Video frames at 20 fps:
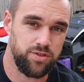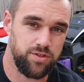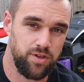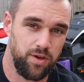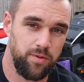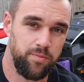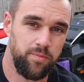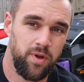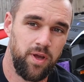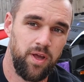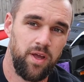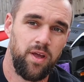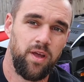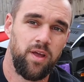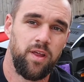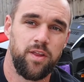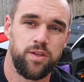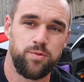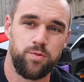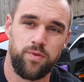So
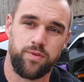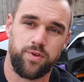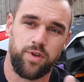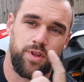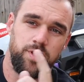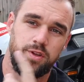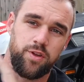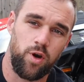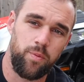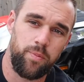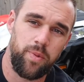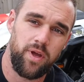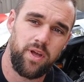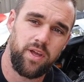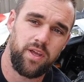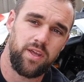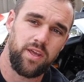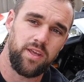let's move on to the dirt bike.